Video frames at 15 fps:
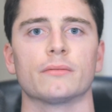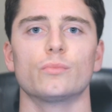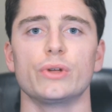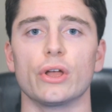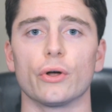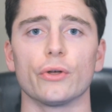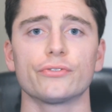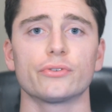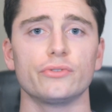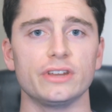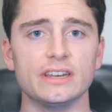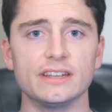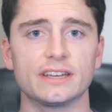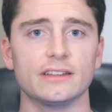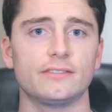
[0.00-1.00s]
We also need
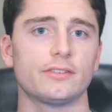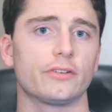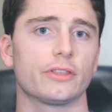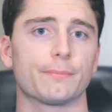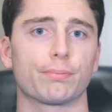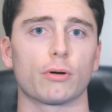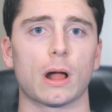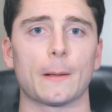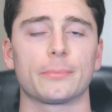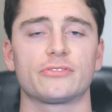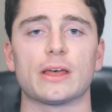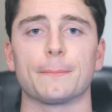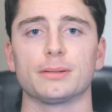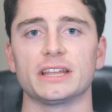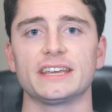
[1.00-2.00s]
to consider the prompts
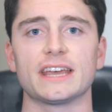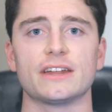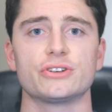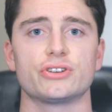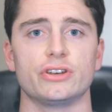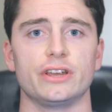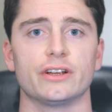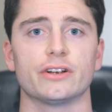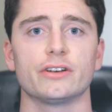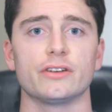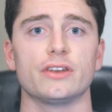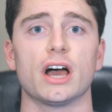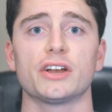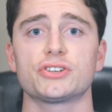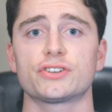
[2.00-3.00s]
that Blake engineered,
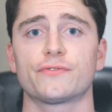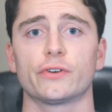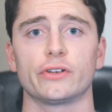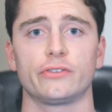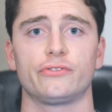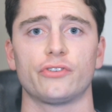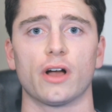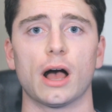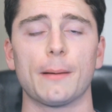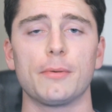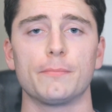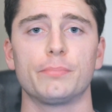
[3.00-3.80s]
not just for his job,